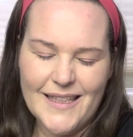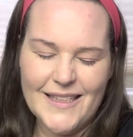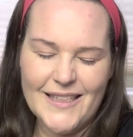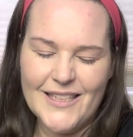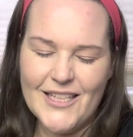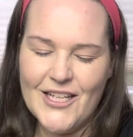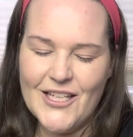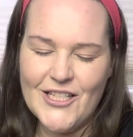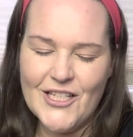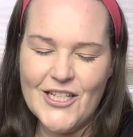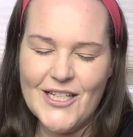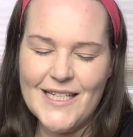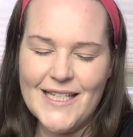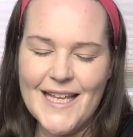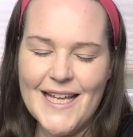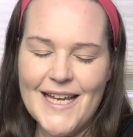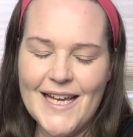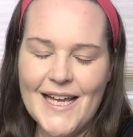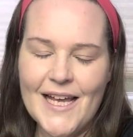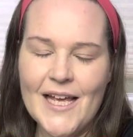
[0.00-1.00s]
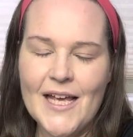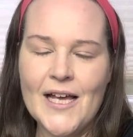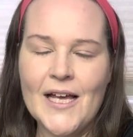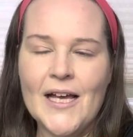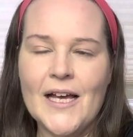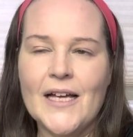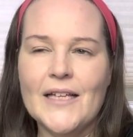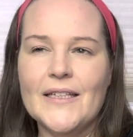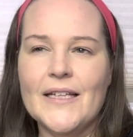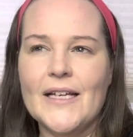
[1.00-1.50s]
it's just like,
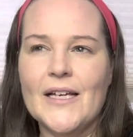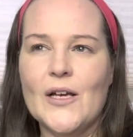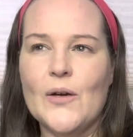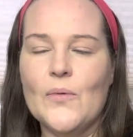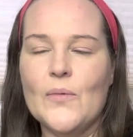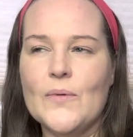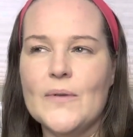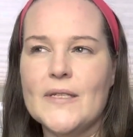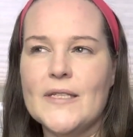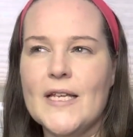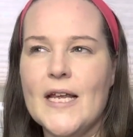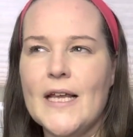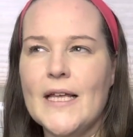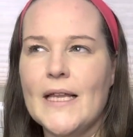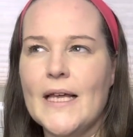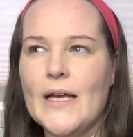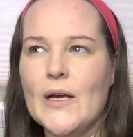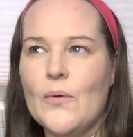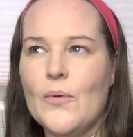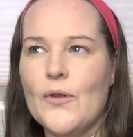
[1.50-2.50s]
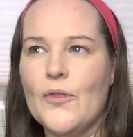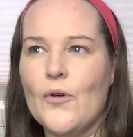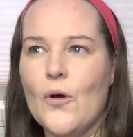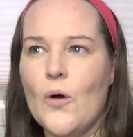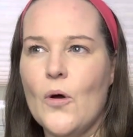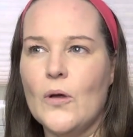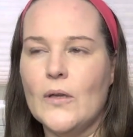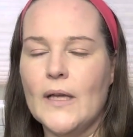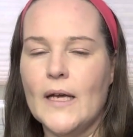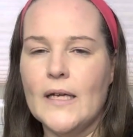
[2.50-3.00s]
say, like with
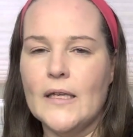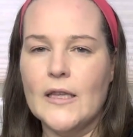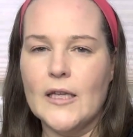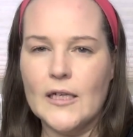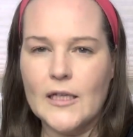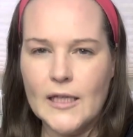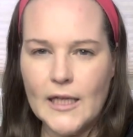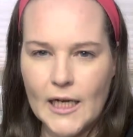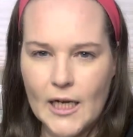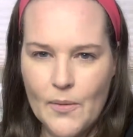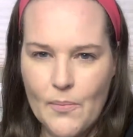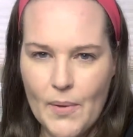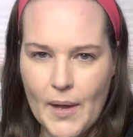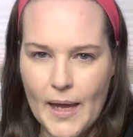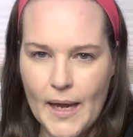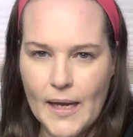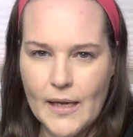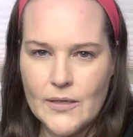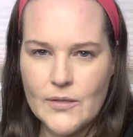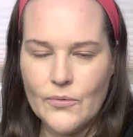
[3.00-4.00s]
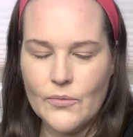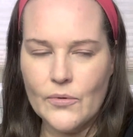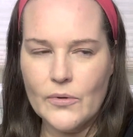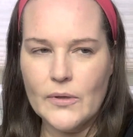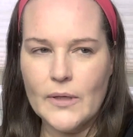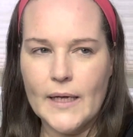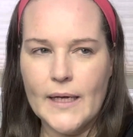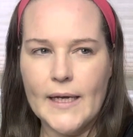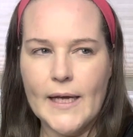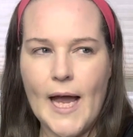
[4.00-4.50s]
all like the clickbait or
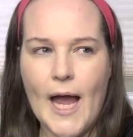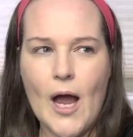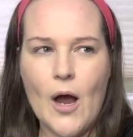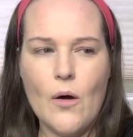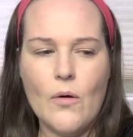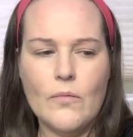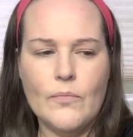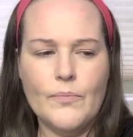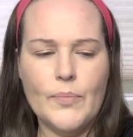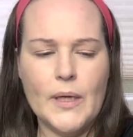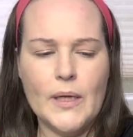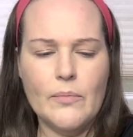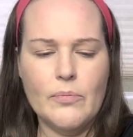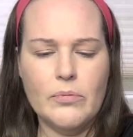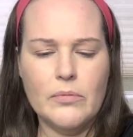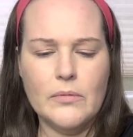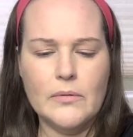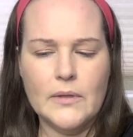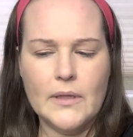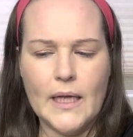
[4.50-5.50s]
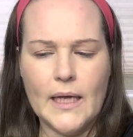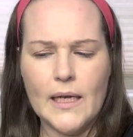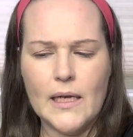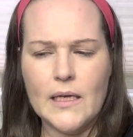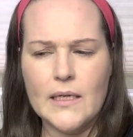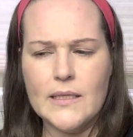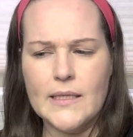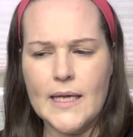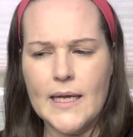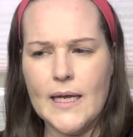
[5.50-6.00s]
like how people like
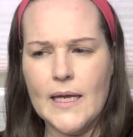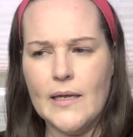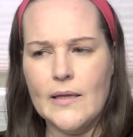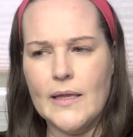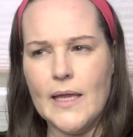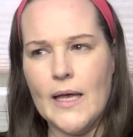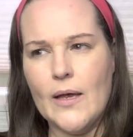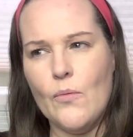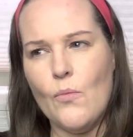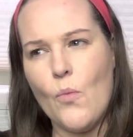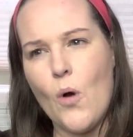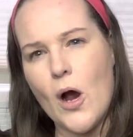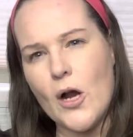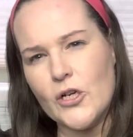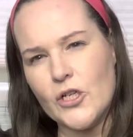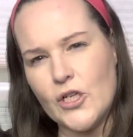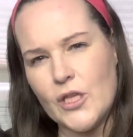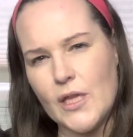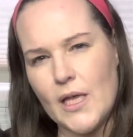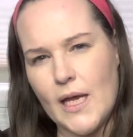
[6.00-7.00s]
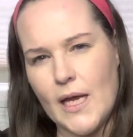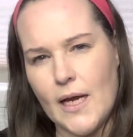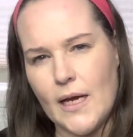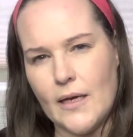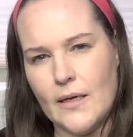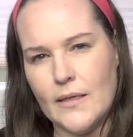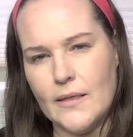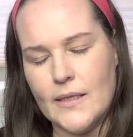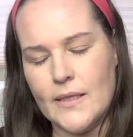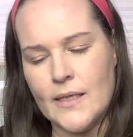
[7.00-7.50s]
say they watch
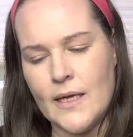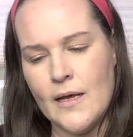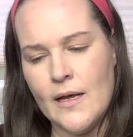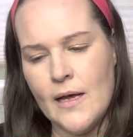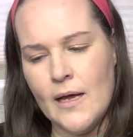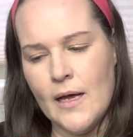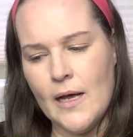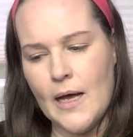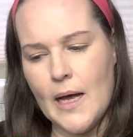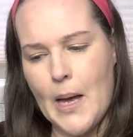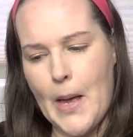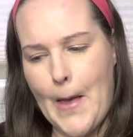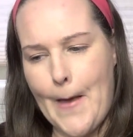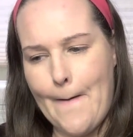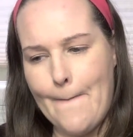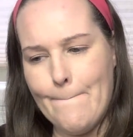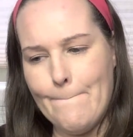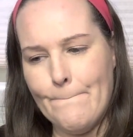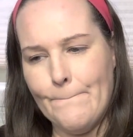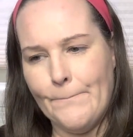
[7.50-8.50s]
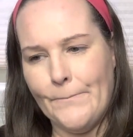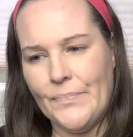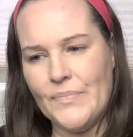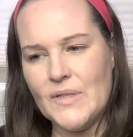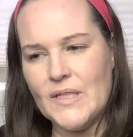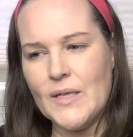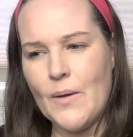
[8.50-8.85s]
things, some